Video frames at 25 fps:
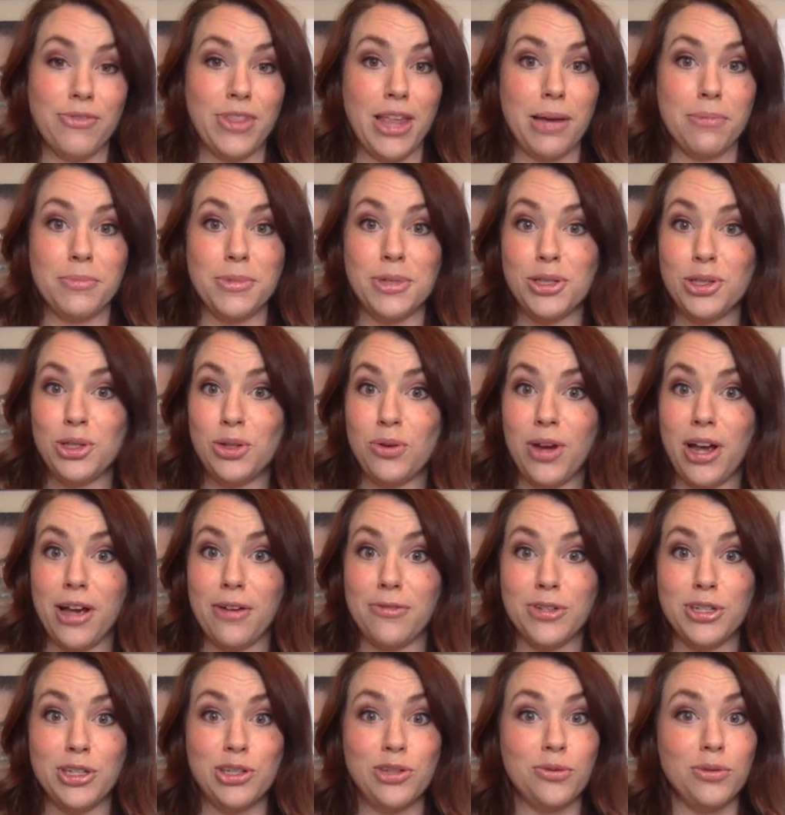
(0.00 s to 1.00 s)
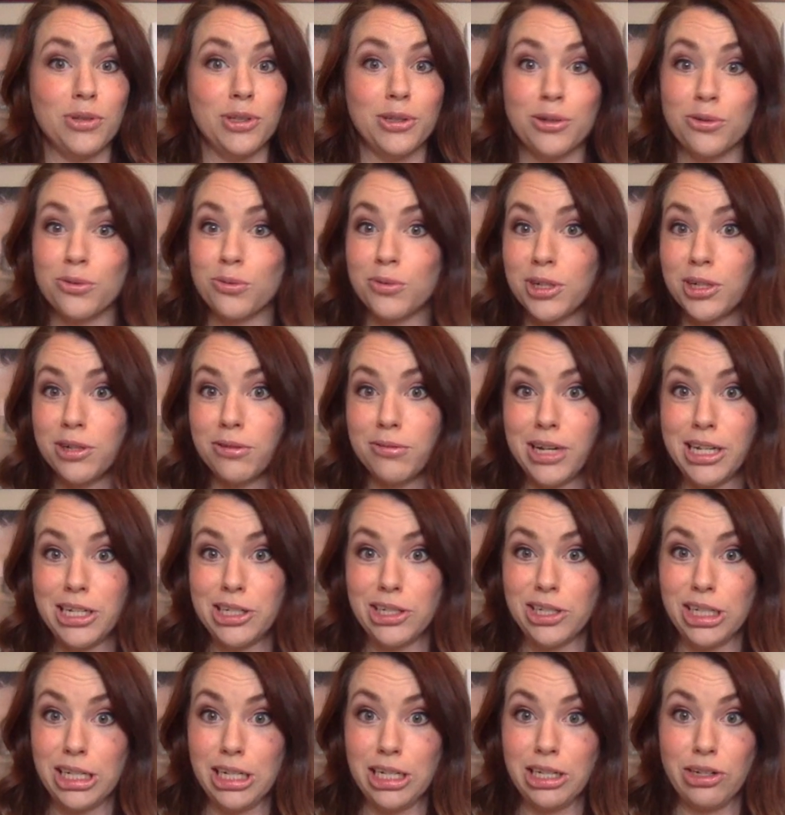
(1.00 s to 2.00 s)
that means you have to do a little
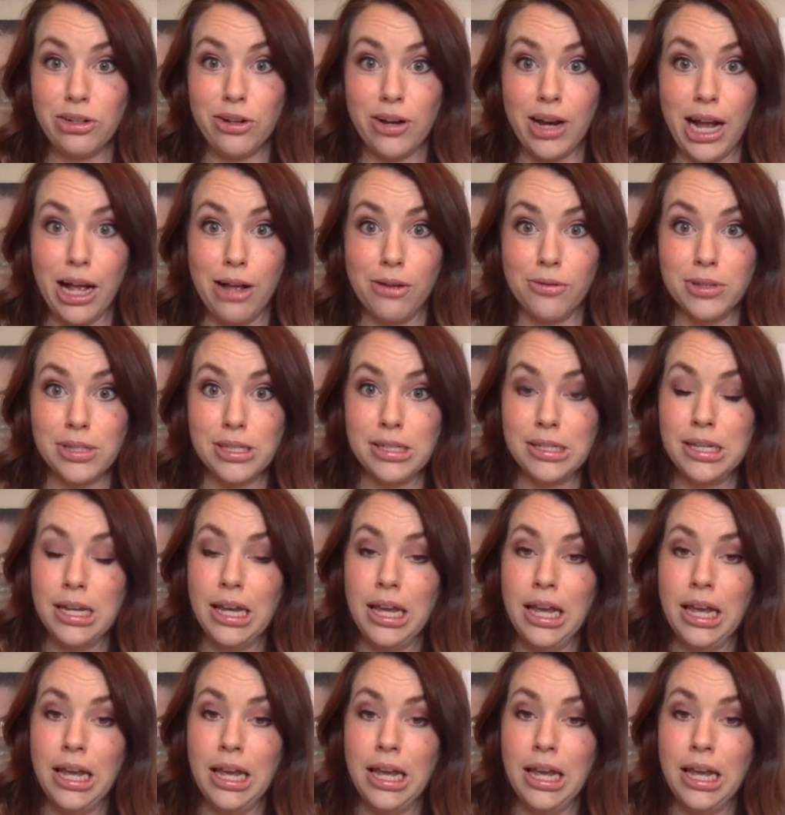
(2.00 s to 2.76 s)
rearranging in your house,